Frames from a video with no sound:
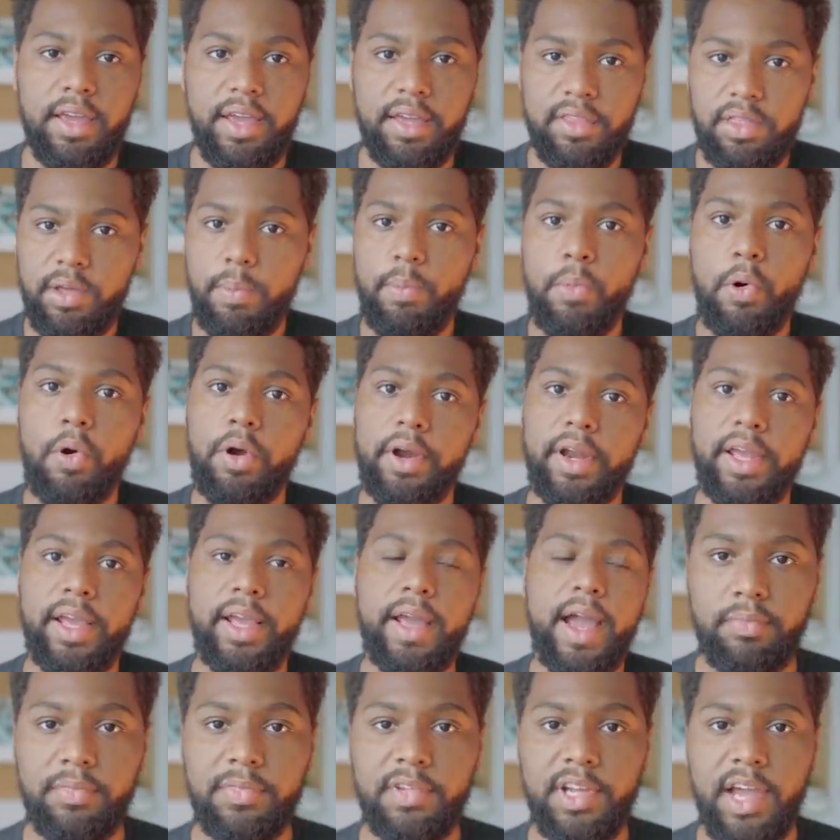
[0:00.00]
in the
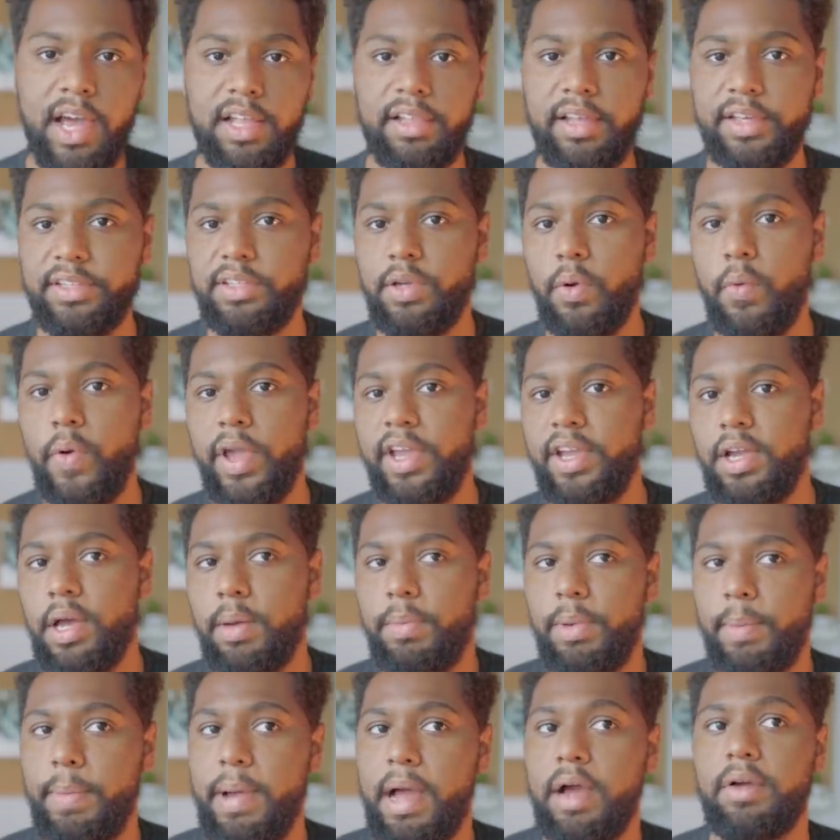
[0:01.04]
morning I like to wake
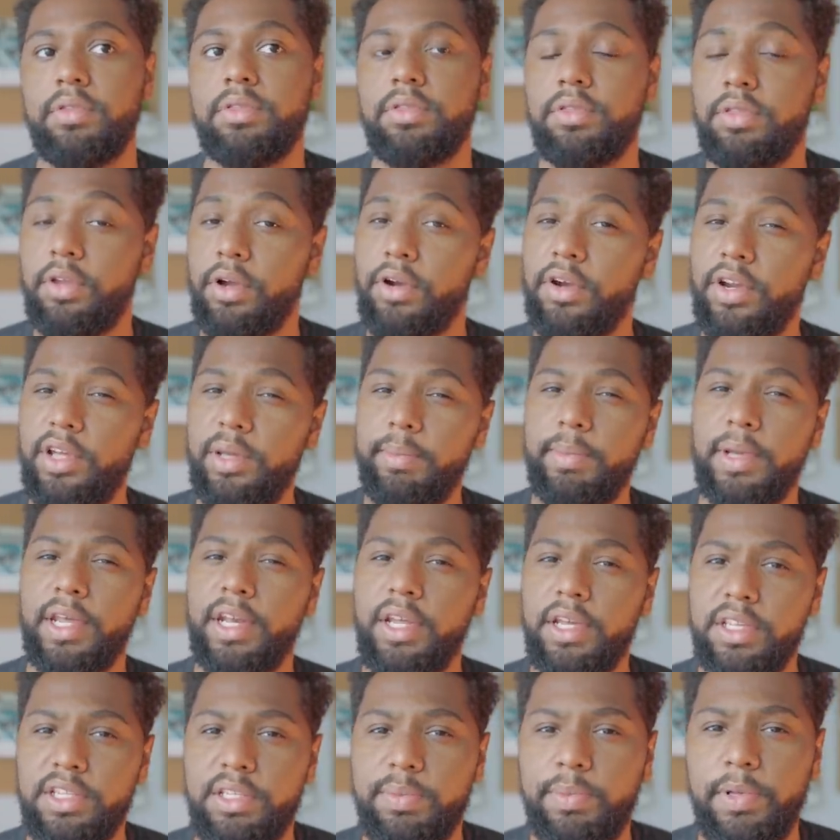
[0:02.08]
up about 30
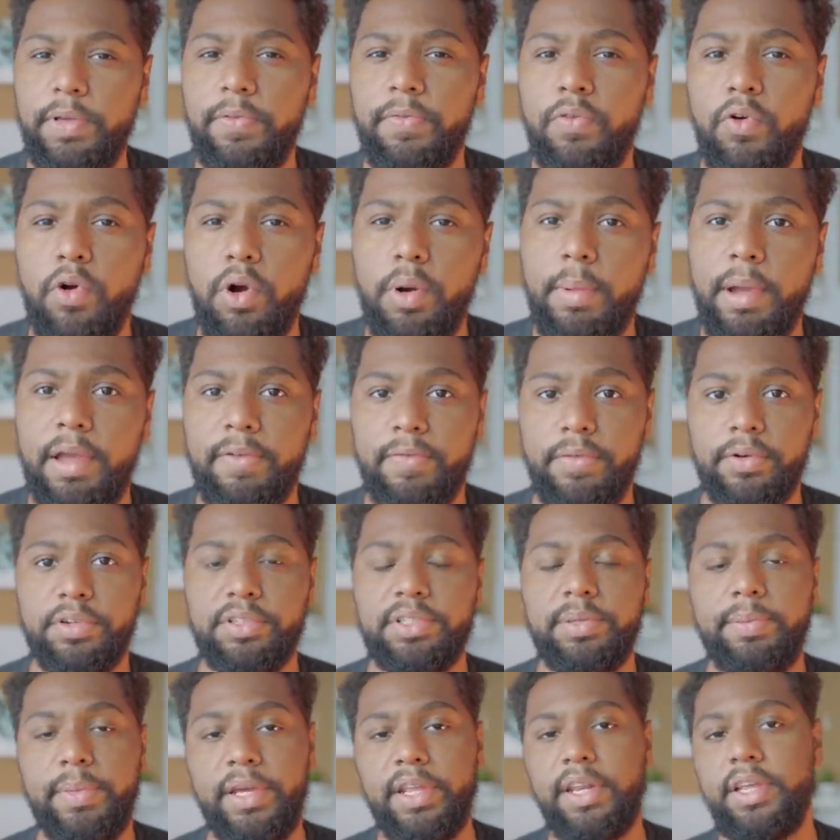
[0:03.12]
minutes before my
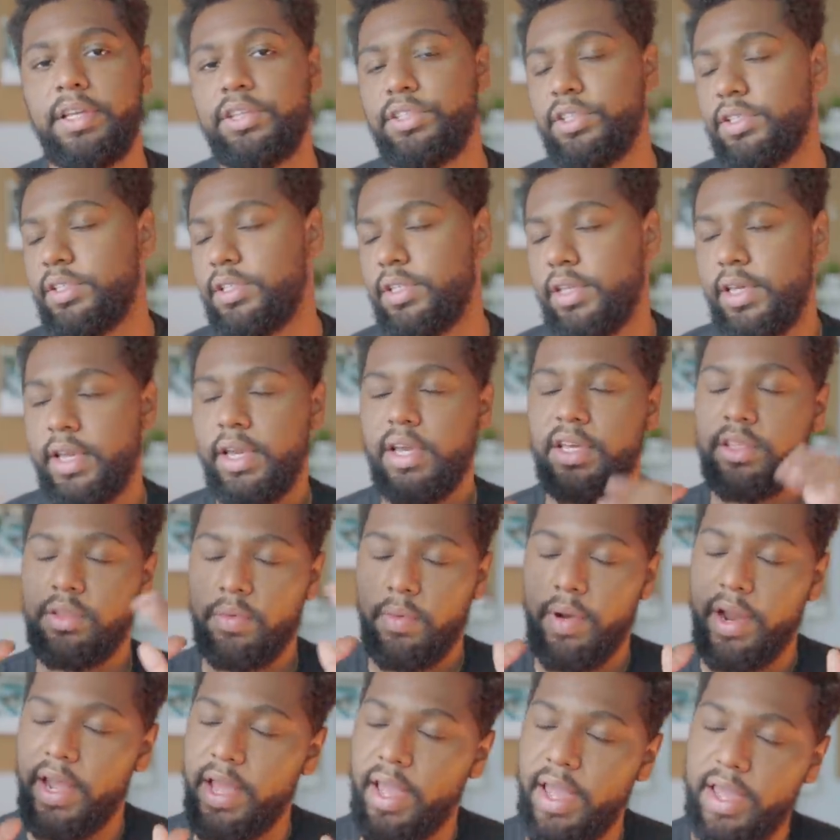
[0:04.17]
first meeting just to get in
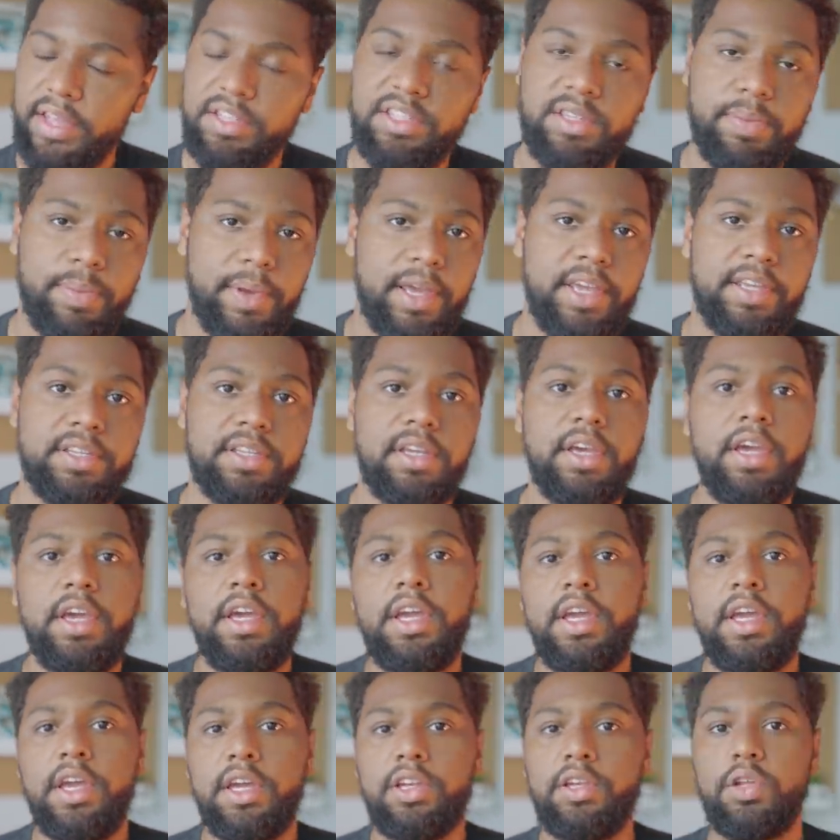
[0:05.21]
the right headspace
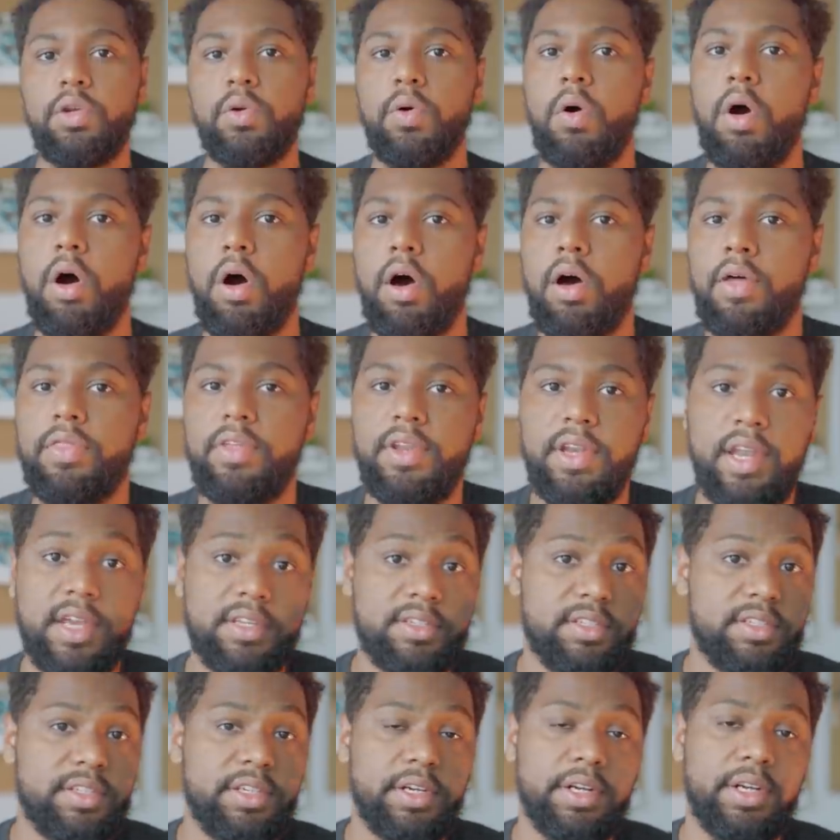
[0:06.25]
and do all the
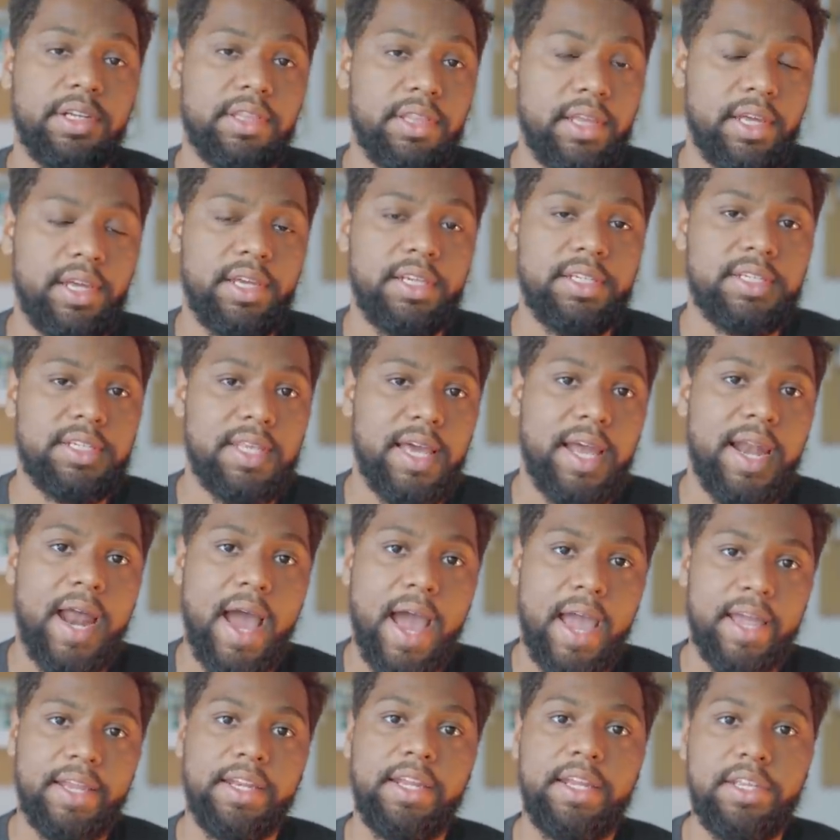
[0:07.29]
necessary things that
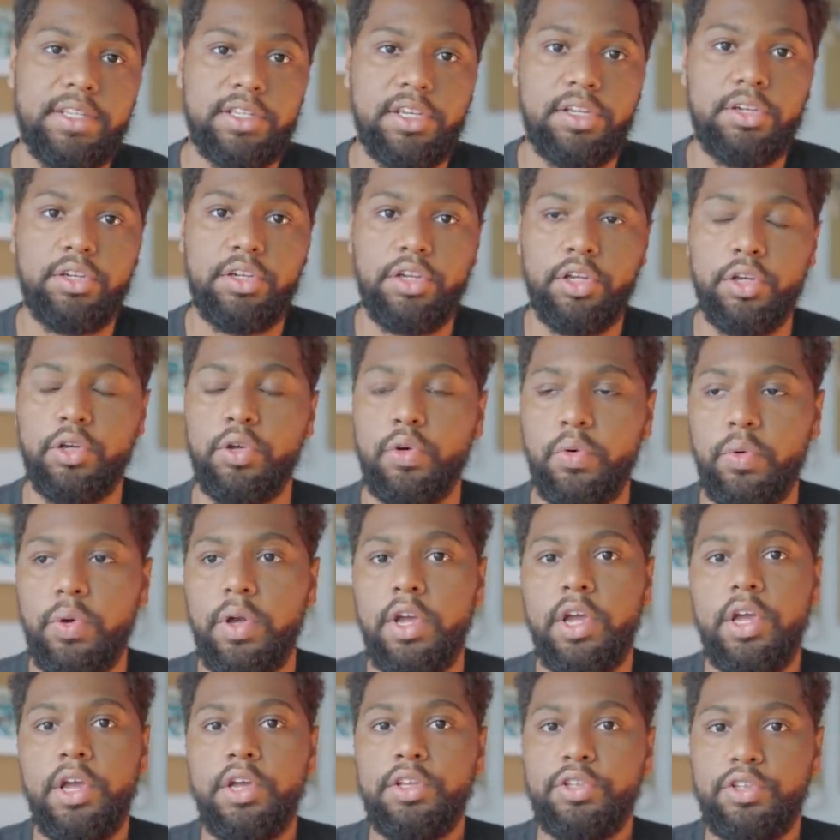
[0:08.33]
I need to do
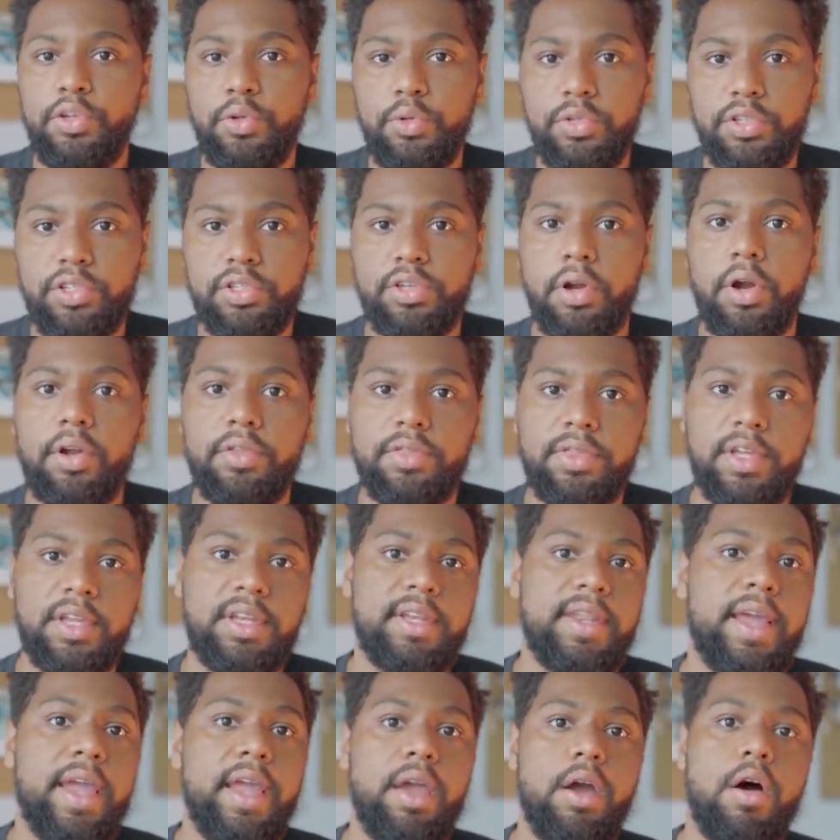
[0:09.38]
to start the
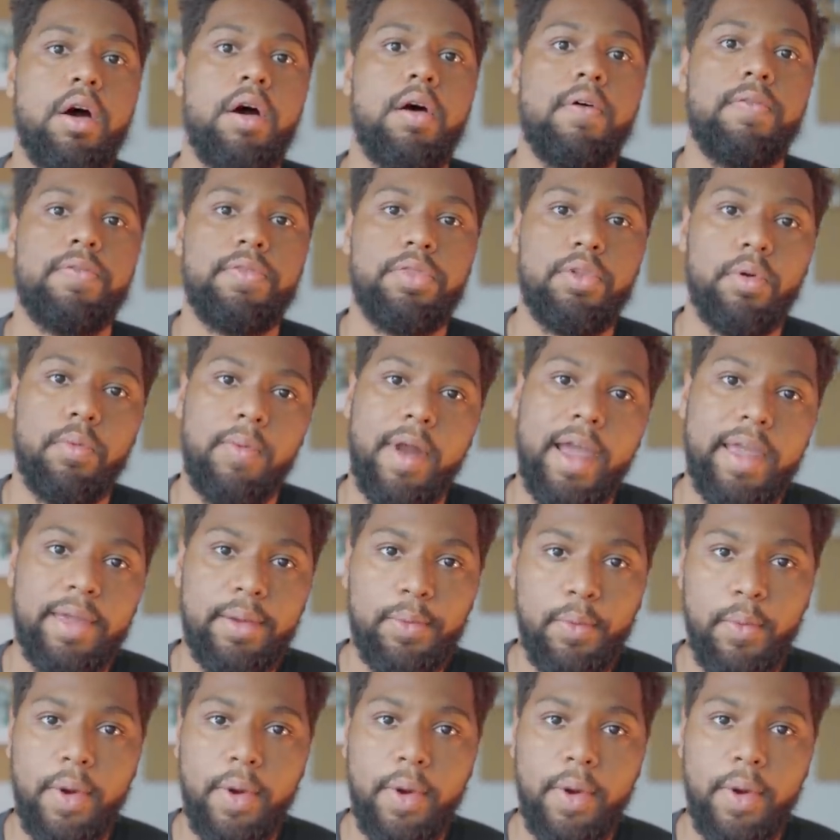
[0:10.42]
day off the right